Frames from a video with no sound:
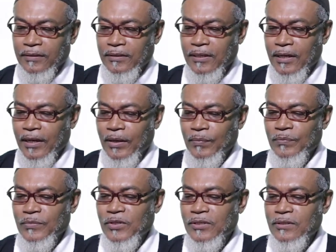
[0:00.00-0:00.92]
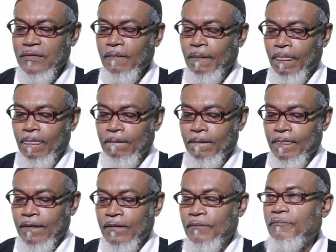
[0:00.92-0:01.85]
times
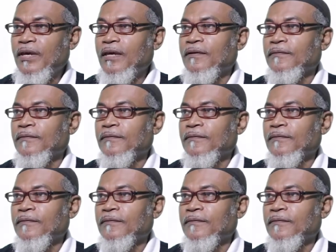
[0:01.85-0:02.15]
b.